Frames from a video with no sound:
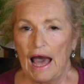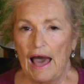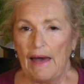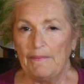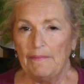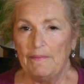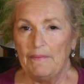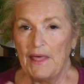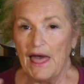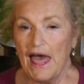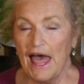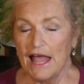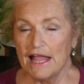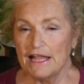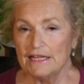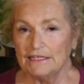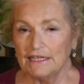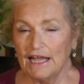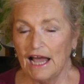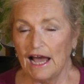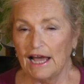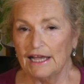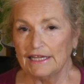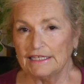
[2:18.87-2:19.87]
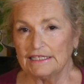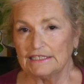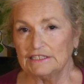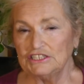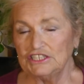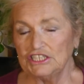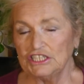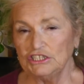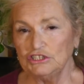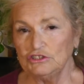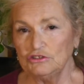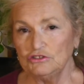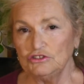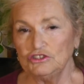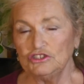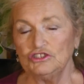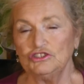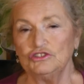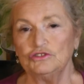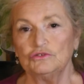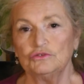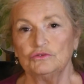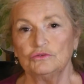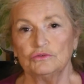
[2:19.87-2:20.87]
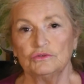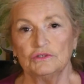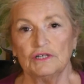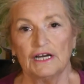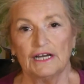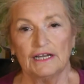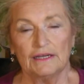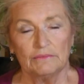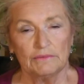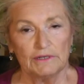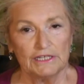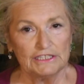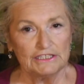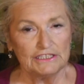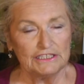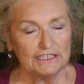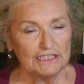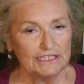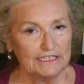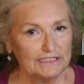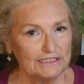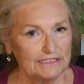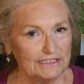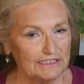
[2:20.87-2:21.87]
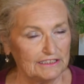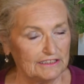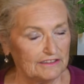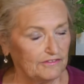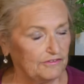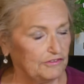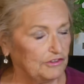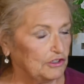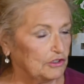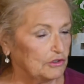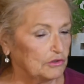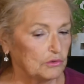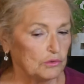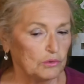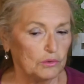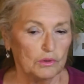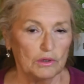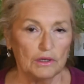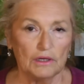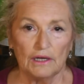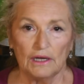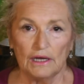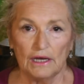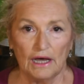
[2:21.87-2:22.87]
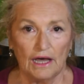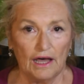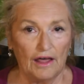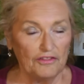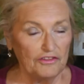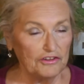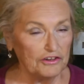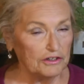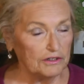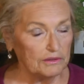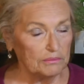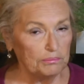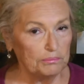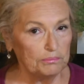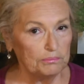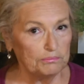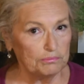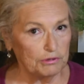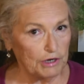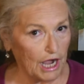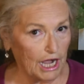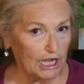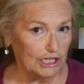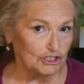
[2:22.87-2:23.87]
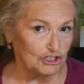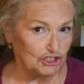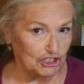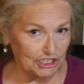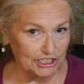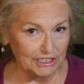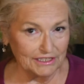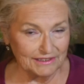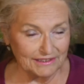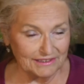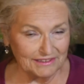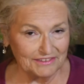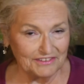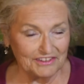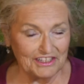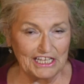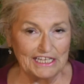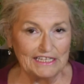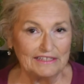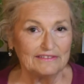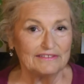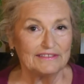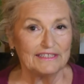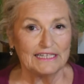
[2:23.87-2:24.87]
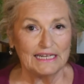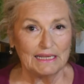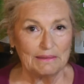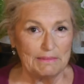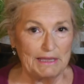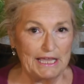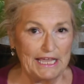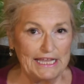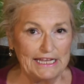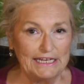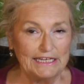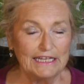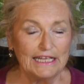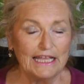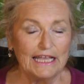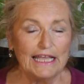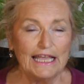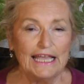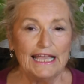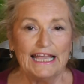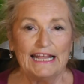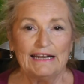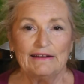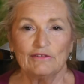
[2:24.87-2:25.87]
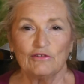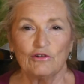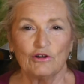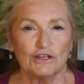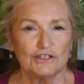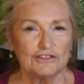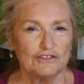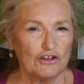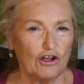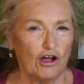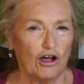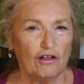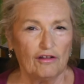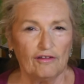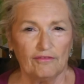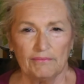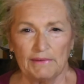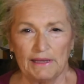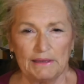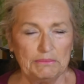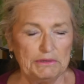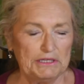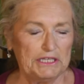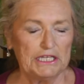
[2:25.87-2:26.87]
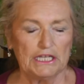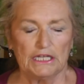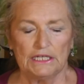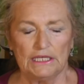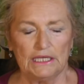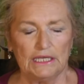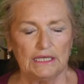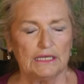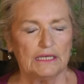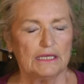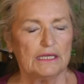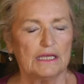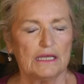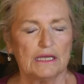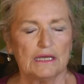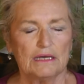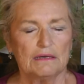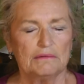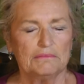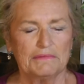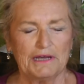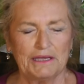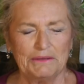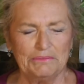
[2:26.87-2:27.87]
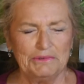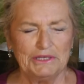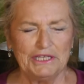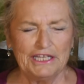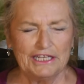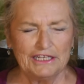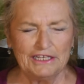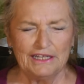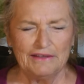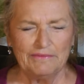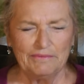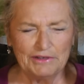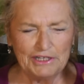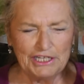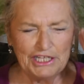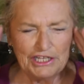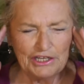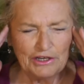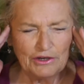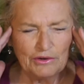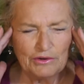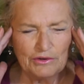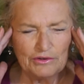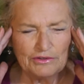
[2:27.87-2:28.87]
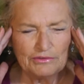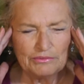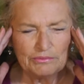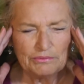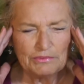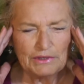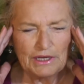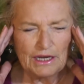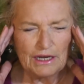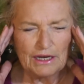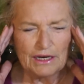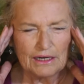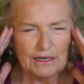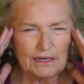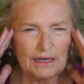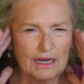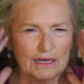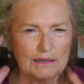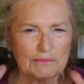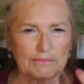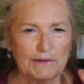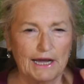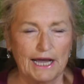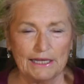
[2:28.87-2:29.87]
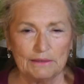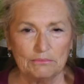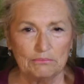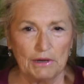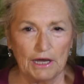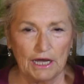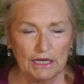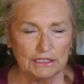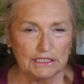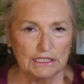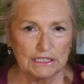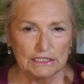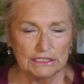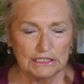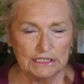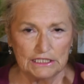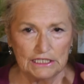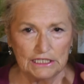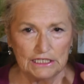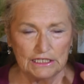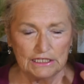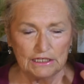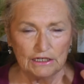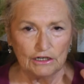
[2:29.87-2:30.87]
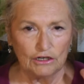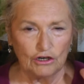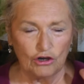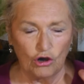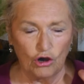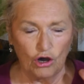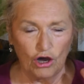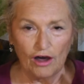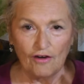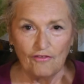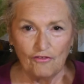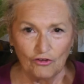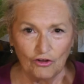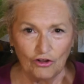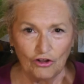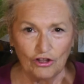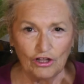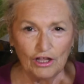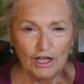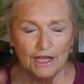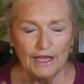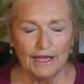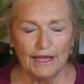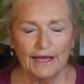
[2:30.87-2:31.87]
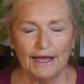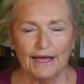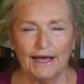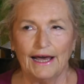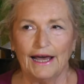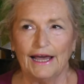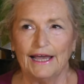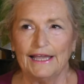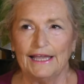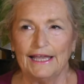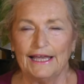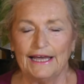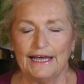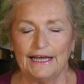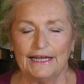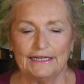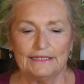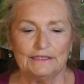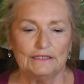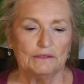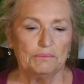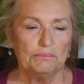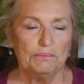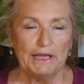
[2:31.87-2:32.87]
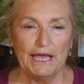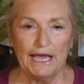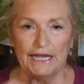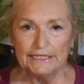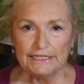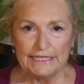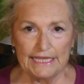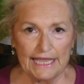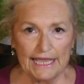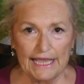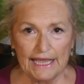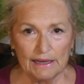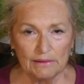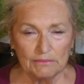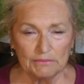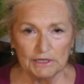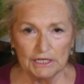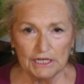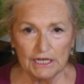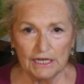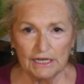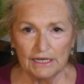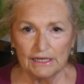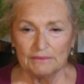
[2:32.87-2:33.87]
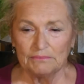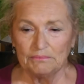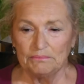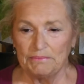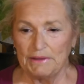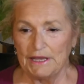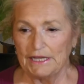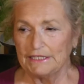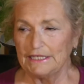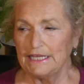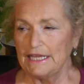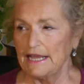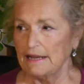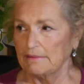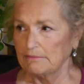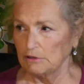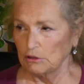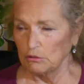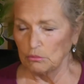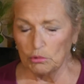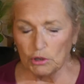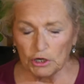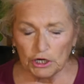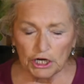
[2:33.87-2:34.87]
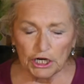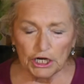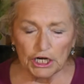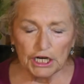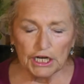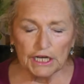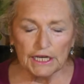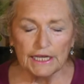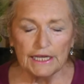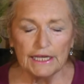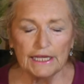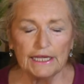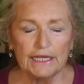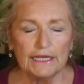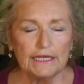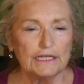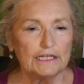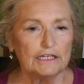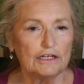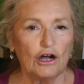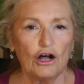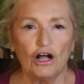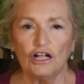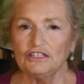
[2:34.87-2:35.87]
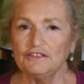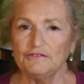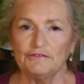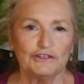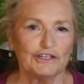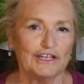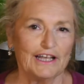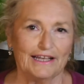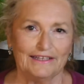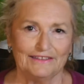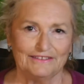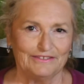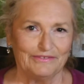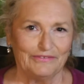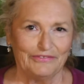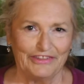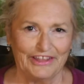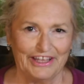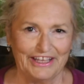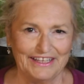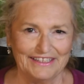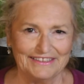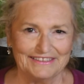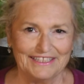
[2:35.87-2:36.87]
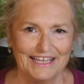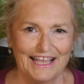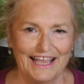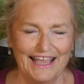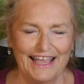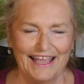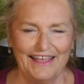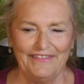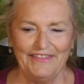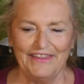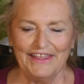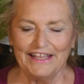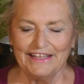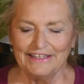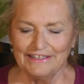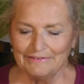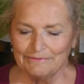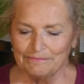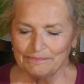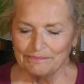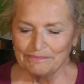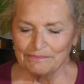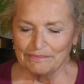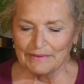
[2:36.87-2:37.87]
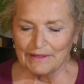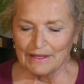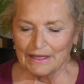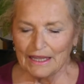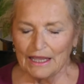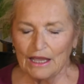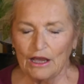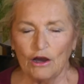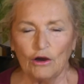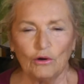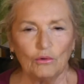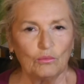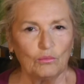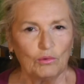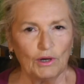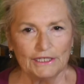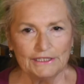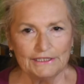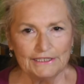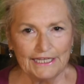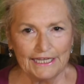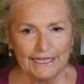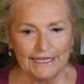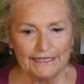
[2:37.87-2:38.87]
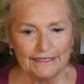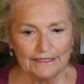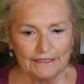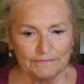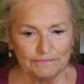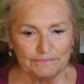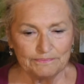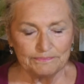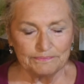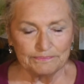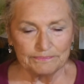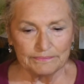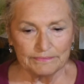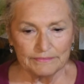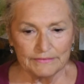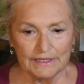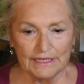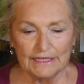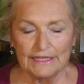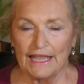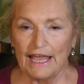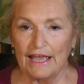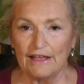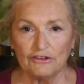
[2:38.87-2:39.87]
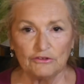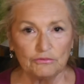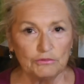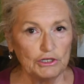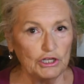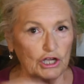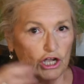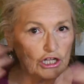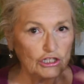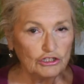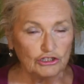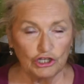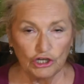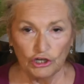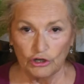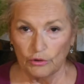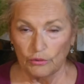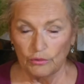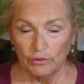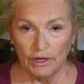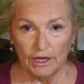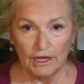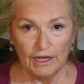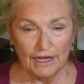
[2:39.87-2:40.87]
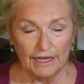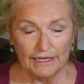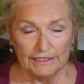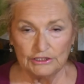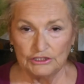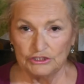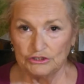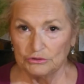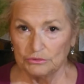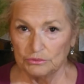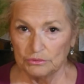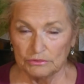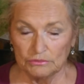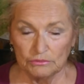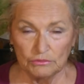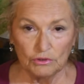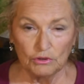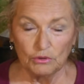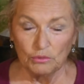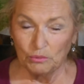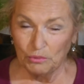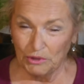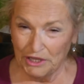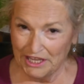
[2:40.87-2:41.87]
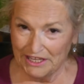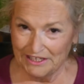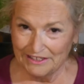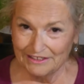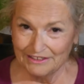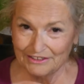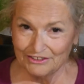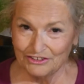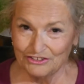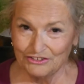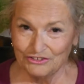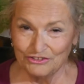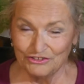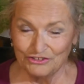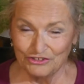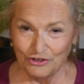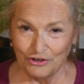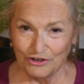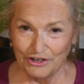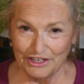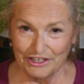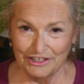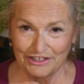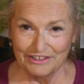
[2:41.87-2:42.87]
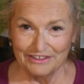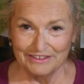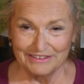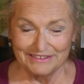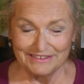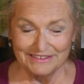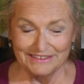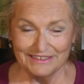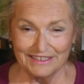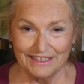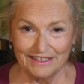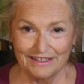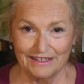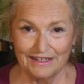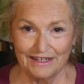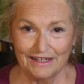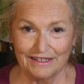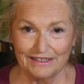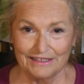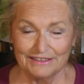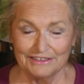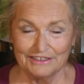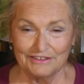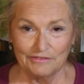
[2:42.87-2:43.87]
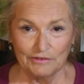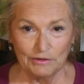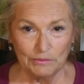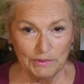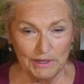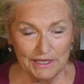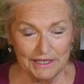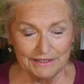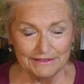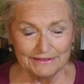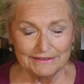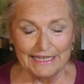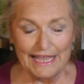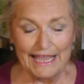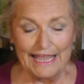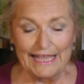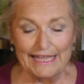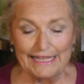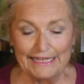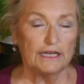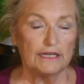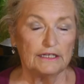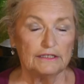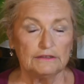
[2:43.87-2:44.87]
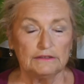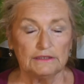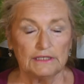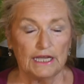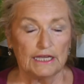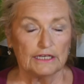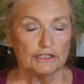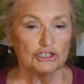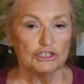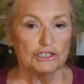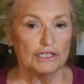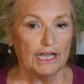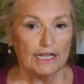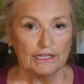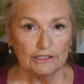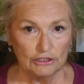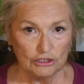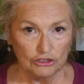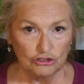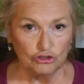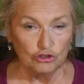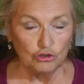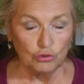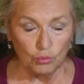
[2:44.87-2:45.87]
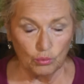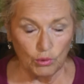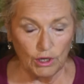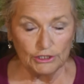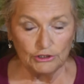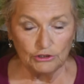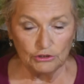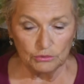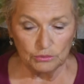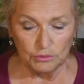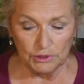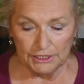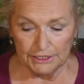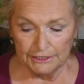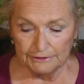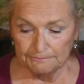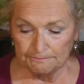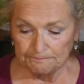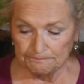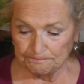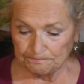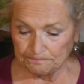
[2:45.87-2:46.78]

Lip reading: then I continued to do, I went and did a few other projects, things that I made, and of course all of my beginning videos are mind-bogglingly awful. I had bad camera work, all different kinds of things. And then one day, and as we all know, I do wig tutorials on different wigs, and I'd actually gotten one new wig,